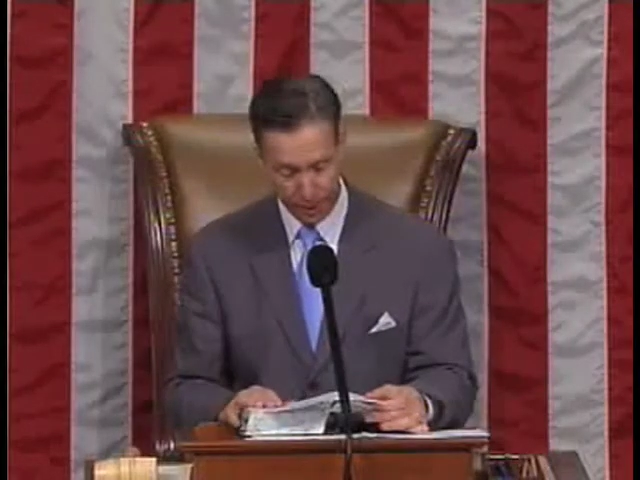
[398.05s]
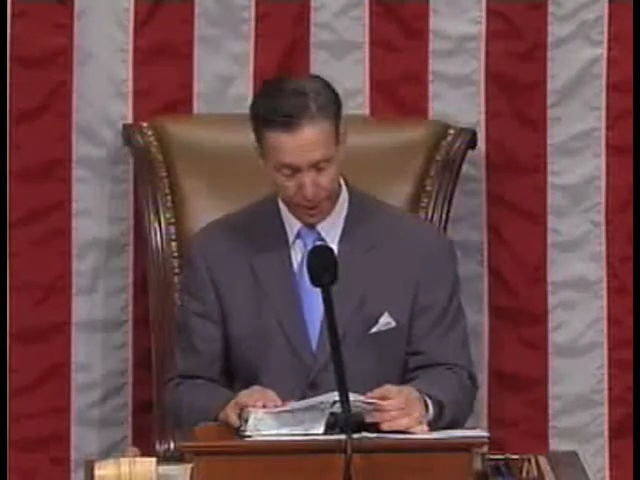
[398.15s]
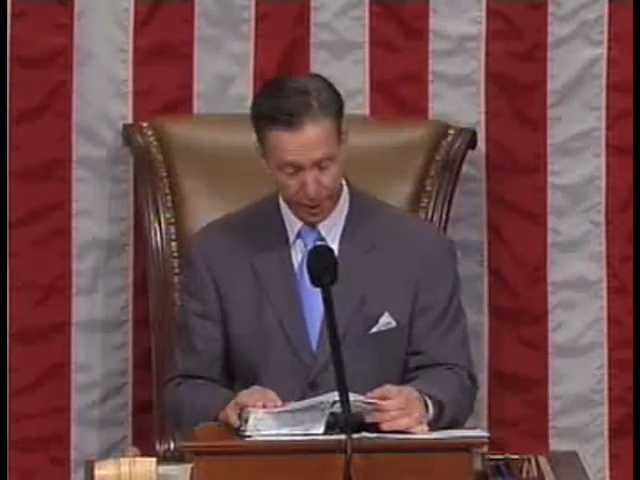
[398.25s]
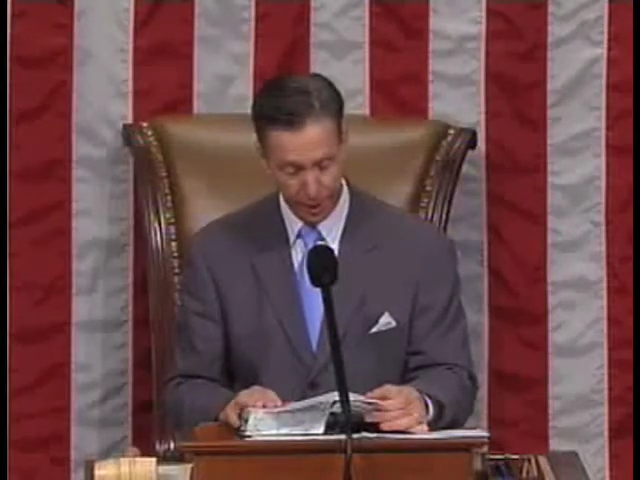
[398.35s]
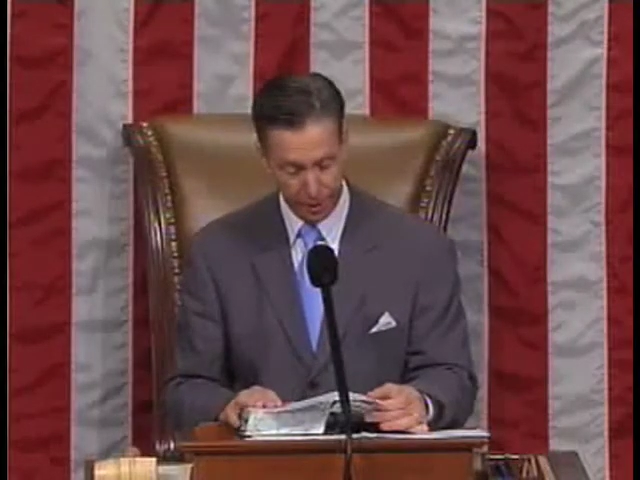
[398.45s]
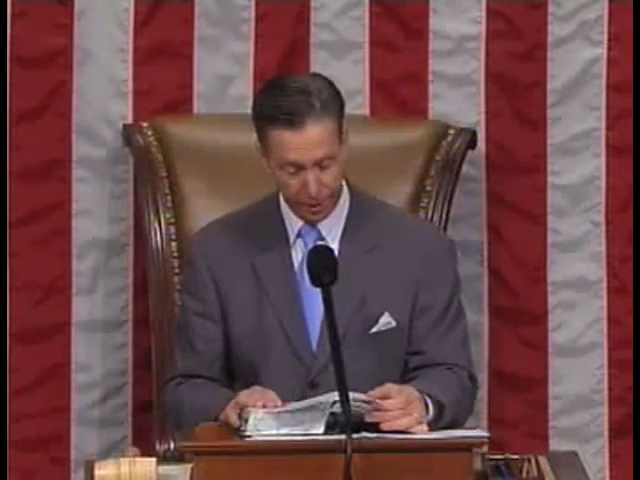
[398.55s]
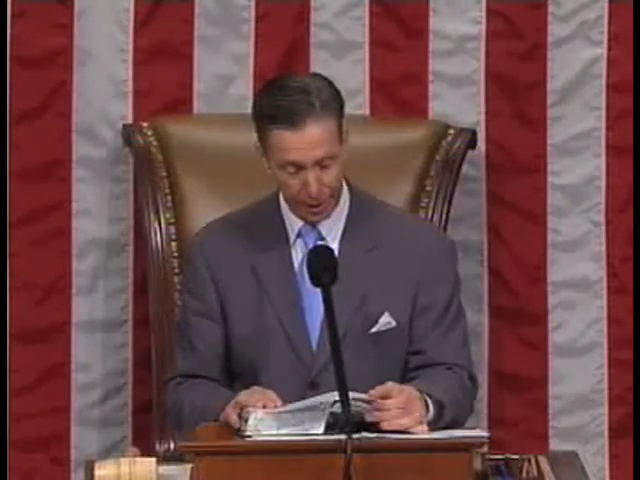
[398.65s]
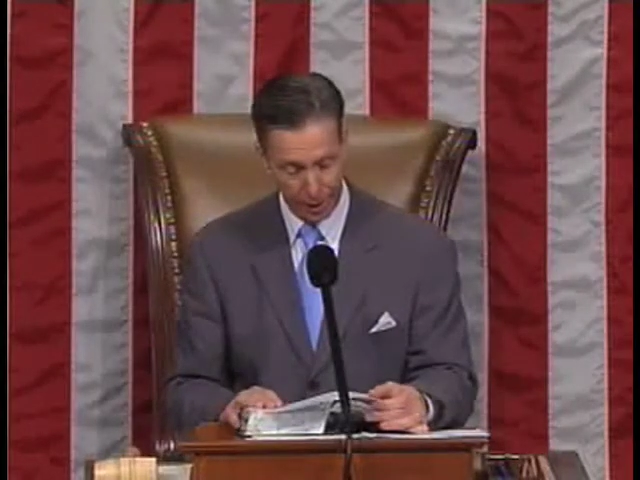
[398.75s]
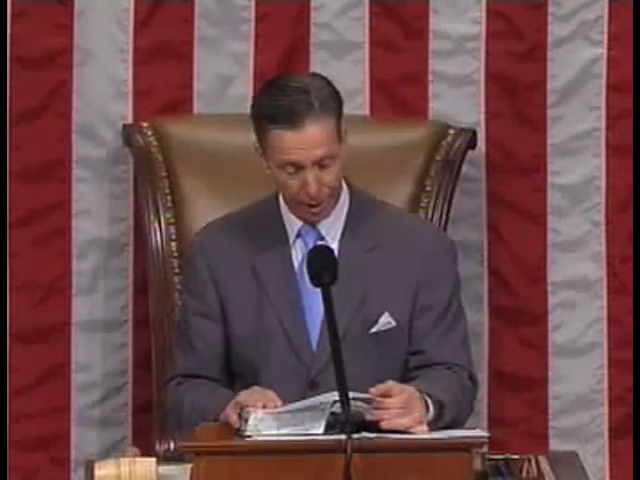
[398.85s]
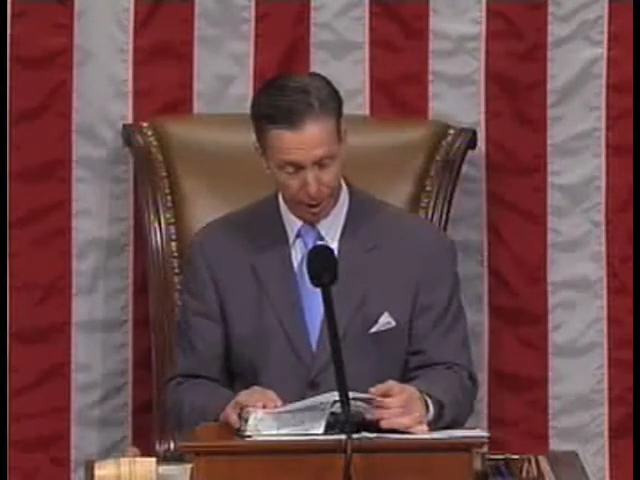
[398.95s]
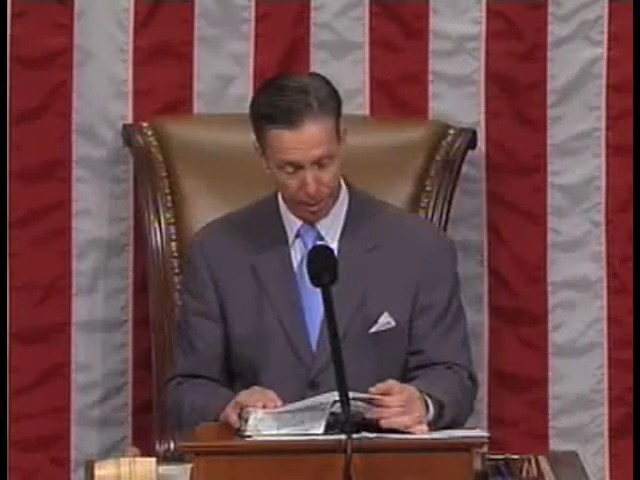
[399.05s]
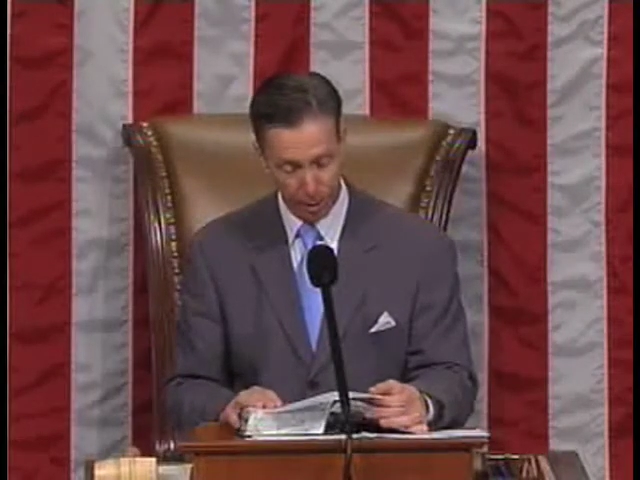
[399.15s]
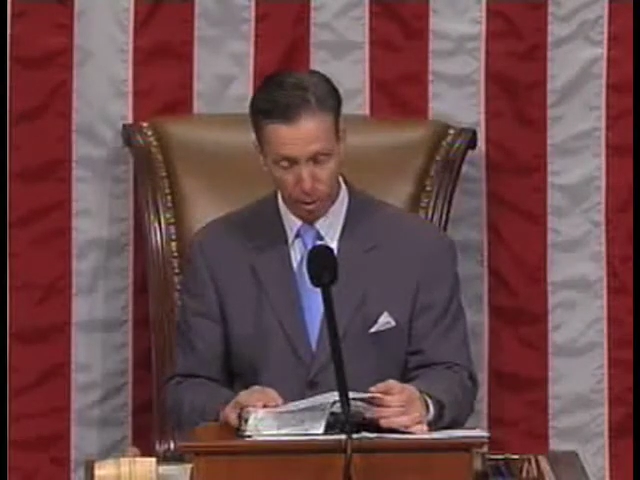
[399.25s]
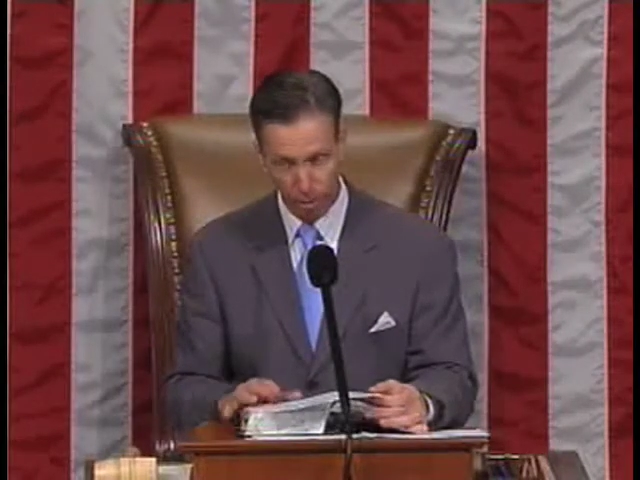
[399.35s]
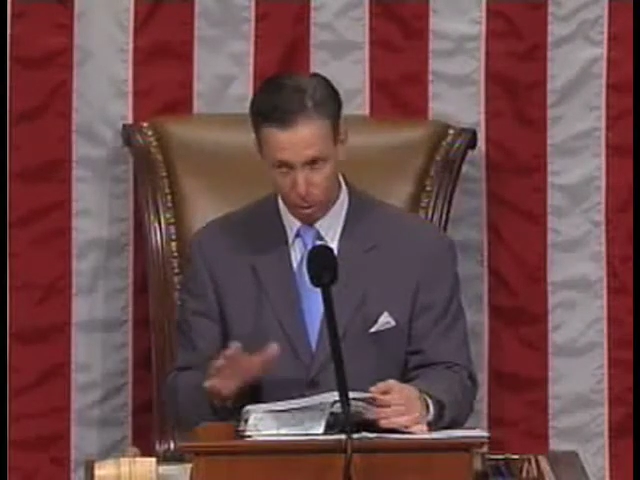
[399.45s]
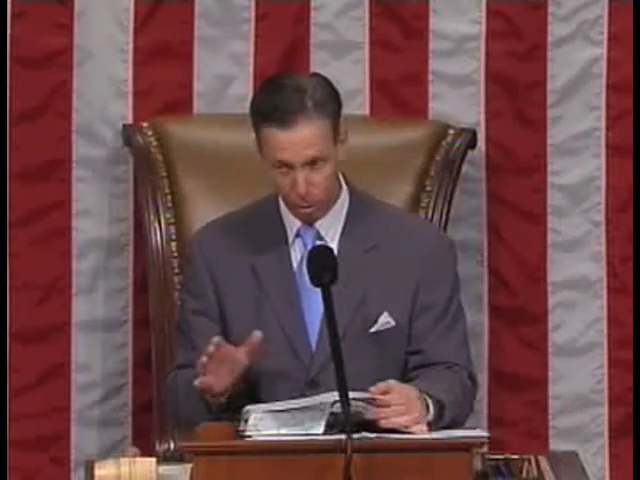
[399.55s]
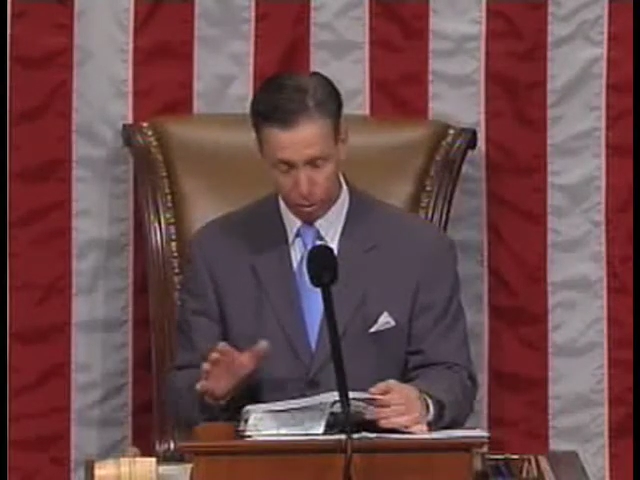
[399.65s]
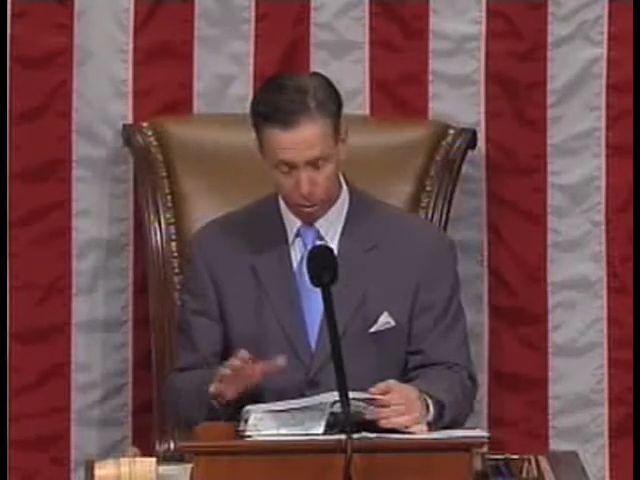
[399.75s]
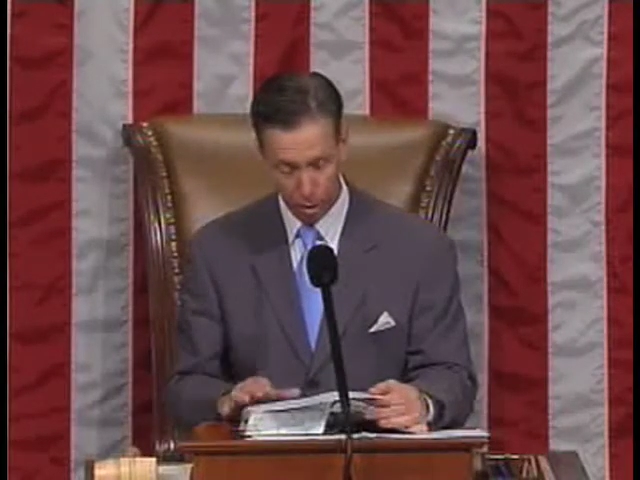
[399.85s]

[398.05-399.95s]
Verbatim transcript: and entertained argument on both,